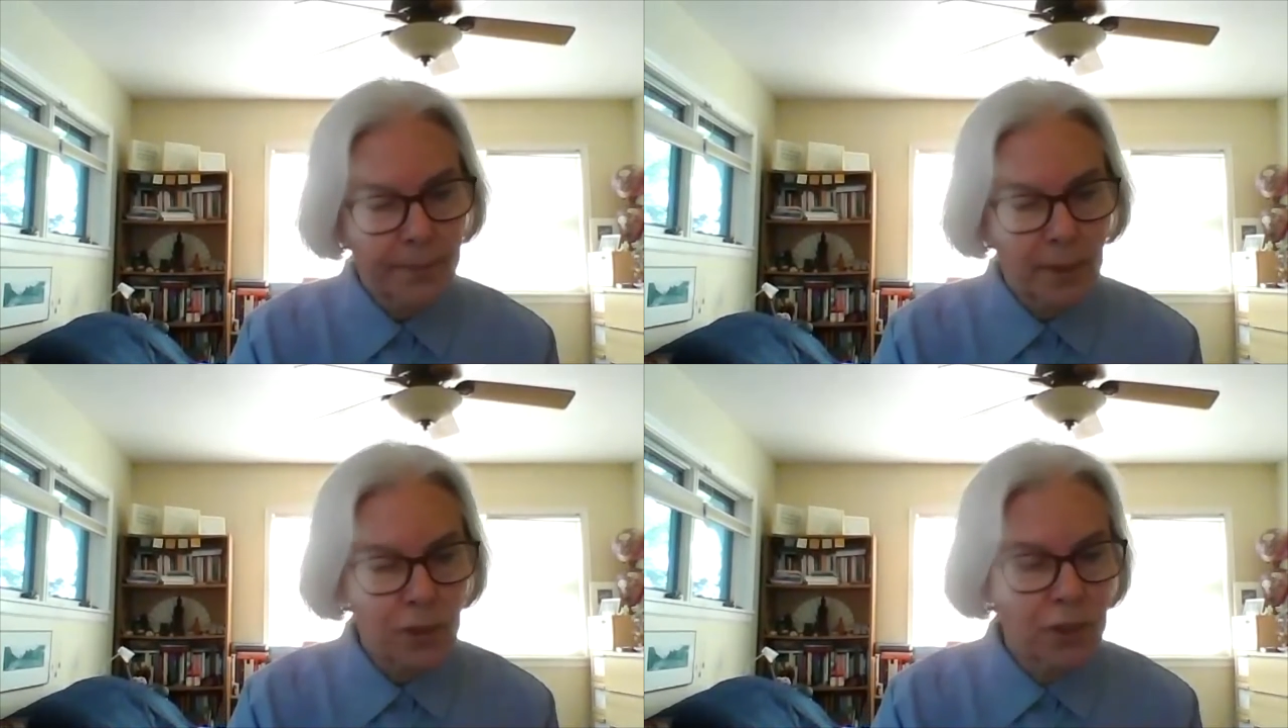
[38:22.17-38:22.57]

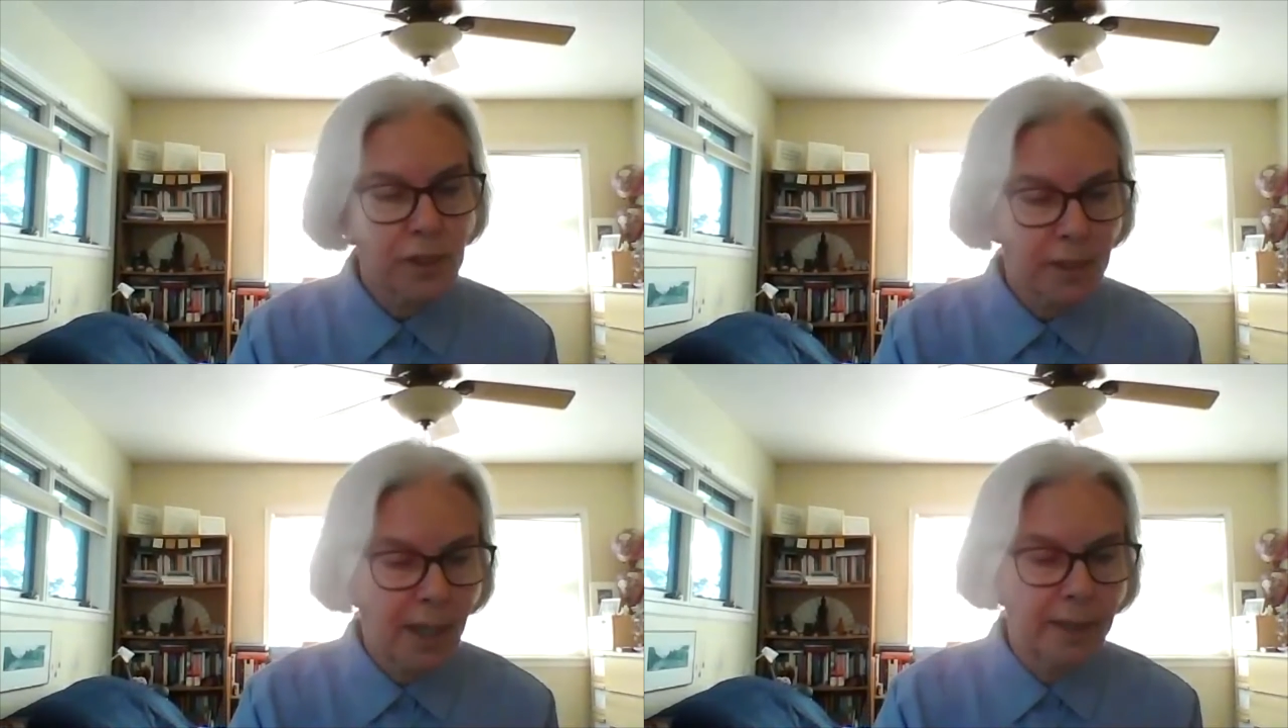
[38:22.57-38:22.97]
She
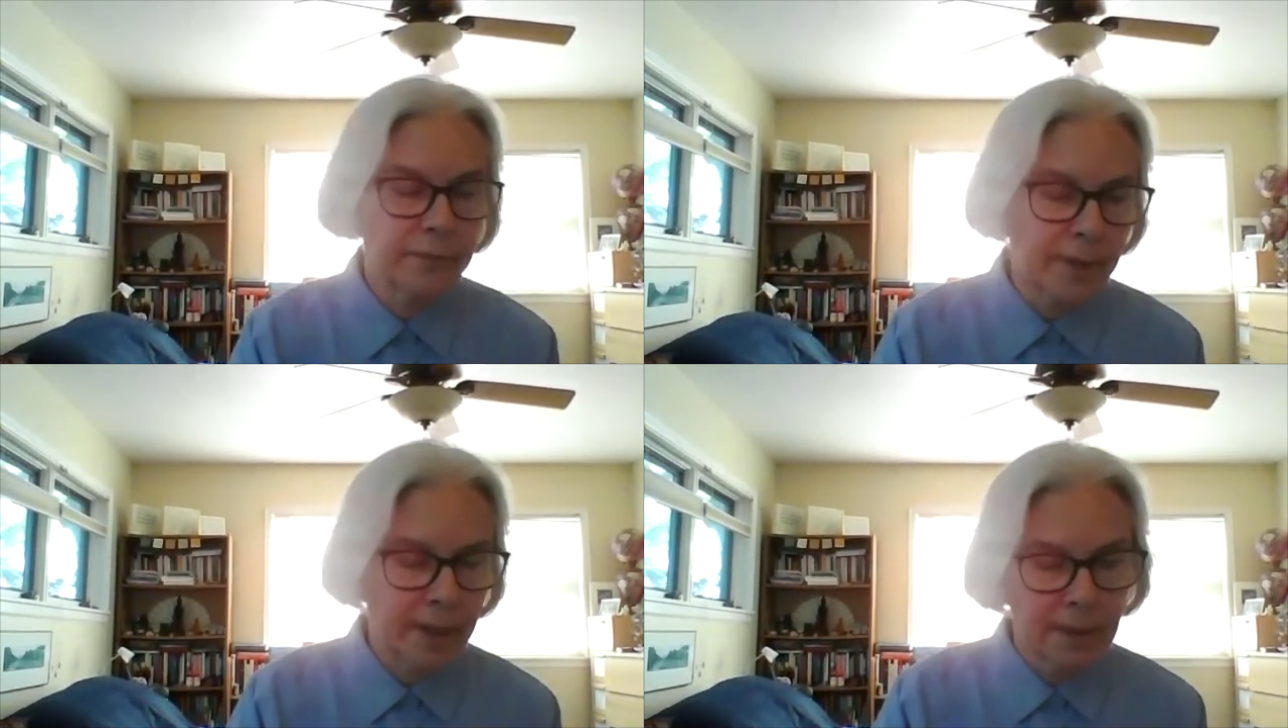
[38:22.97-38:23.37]
just died
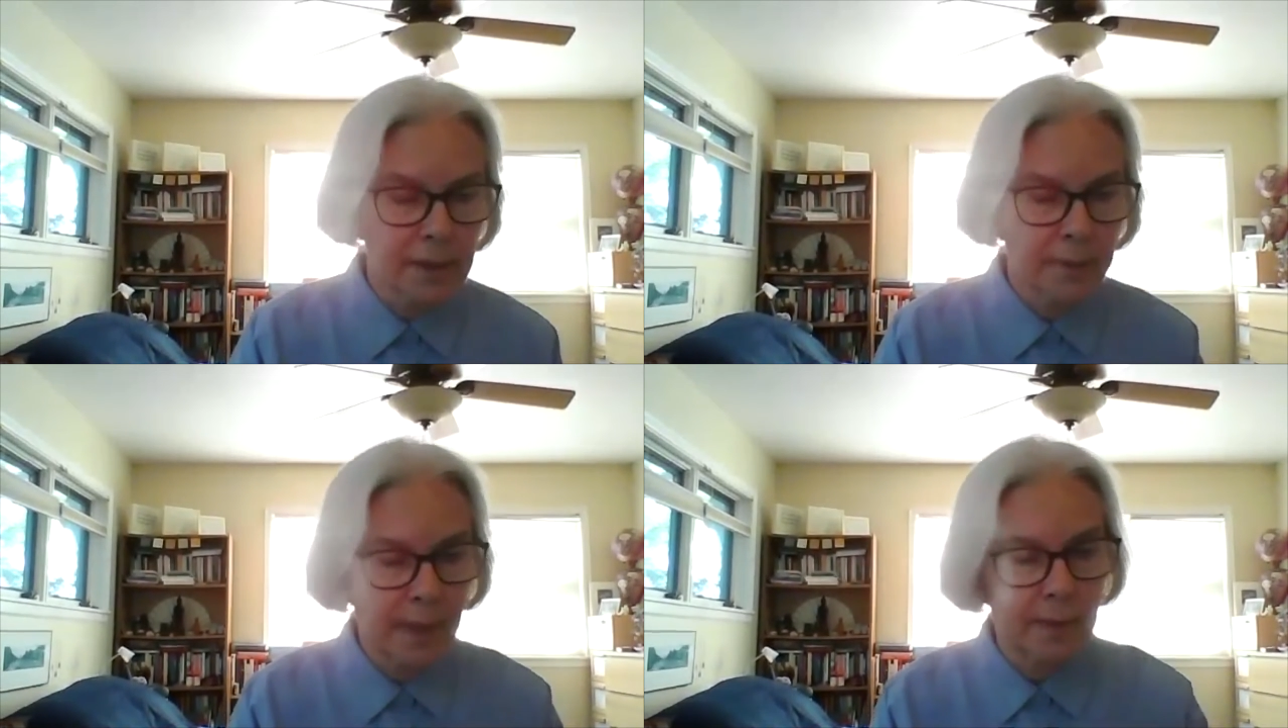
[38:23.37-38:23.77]
very
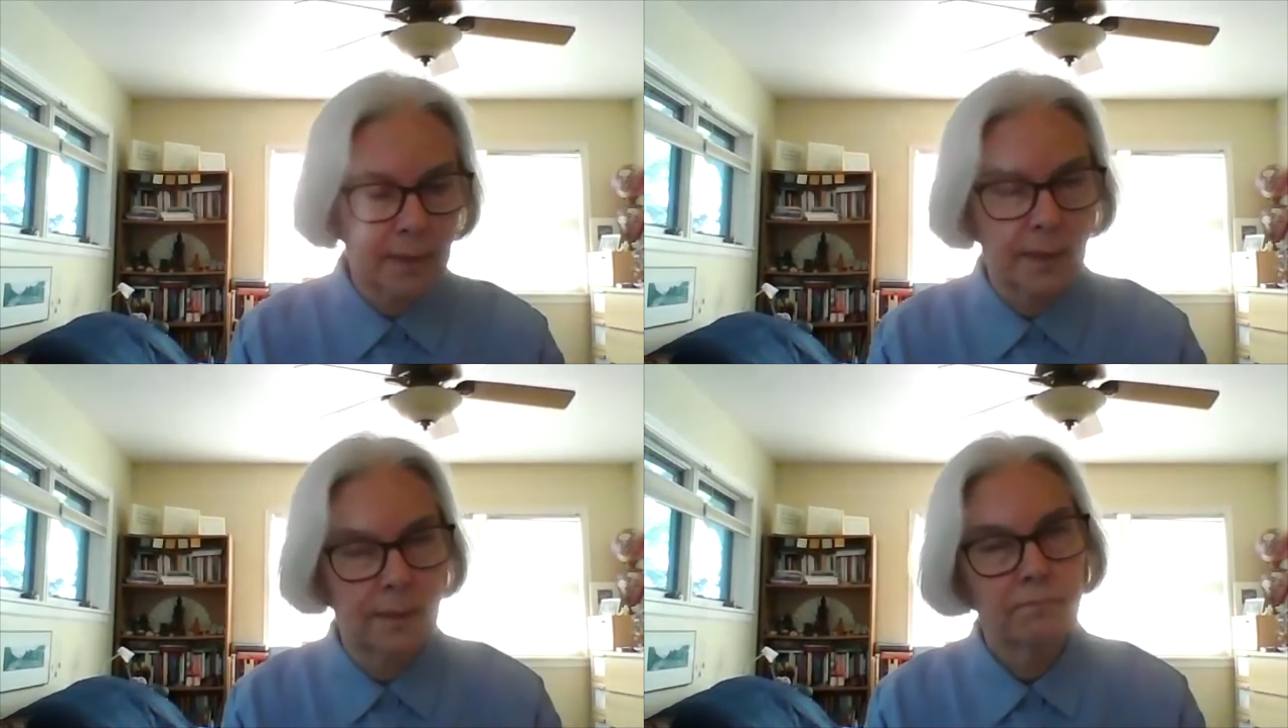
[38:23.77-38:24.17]

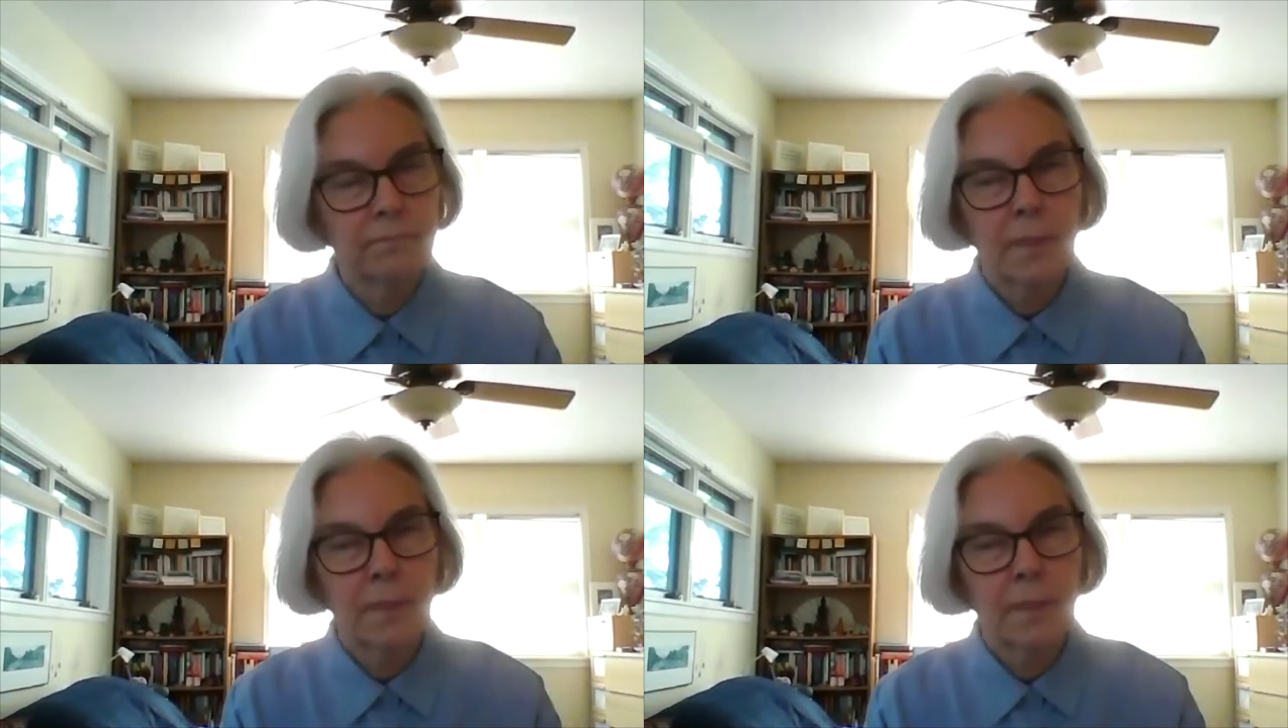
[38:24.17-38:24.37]
unexpectedly